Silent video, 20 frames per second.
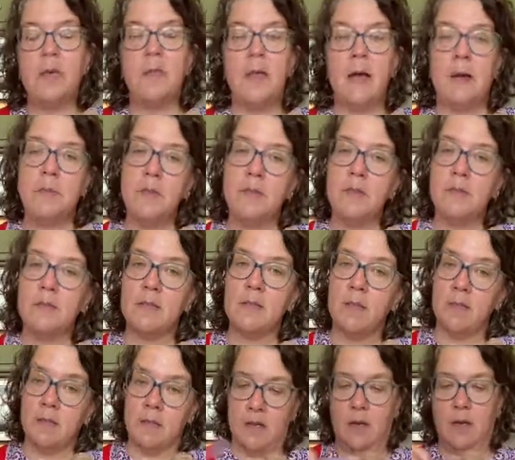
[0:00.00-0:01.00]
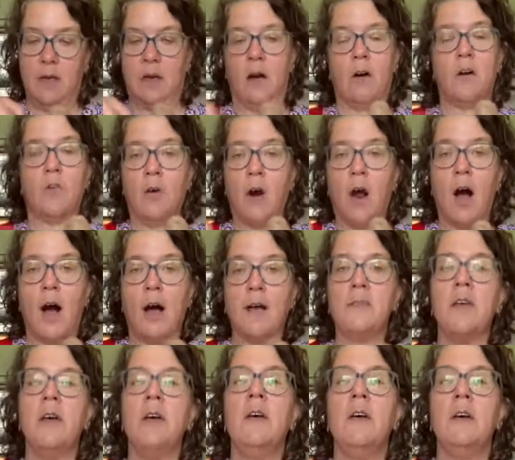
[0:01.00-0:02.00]
That means
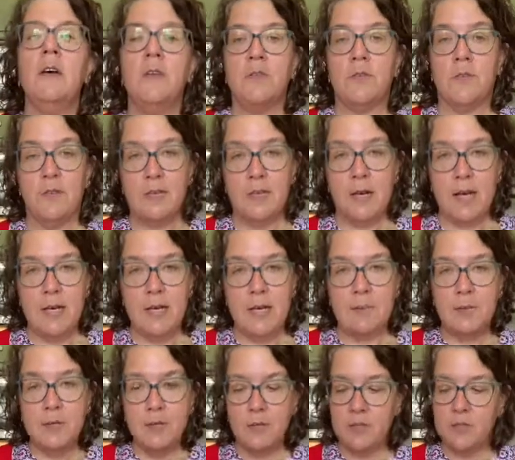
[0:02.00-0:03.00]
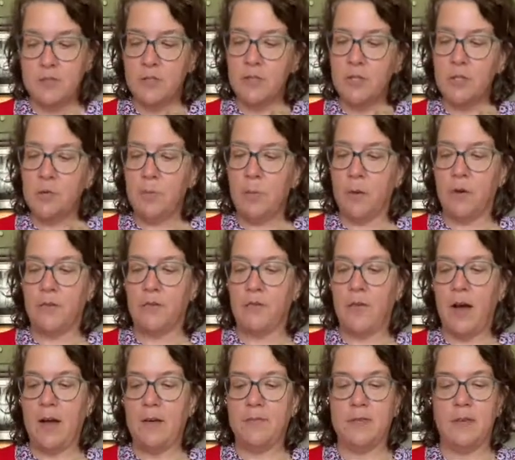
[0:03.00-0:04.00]
across. So the diameter is
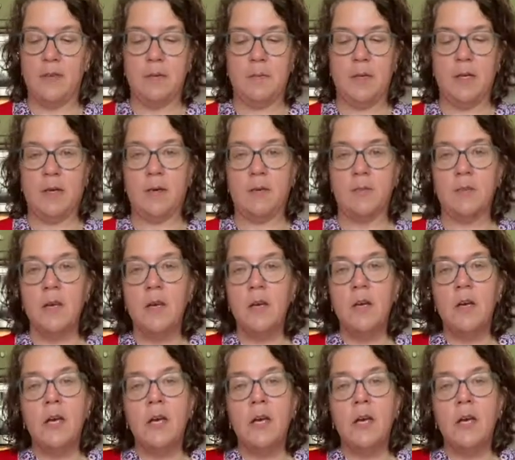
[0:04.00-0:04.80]
2.5 centimeters.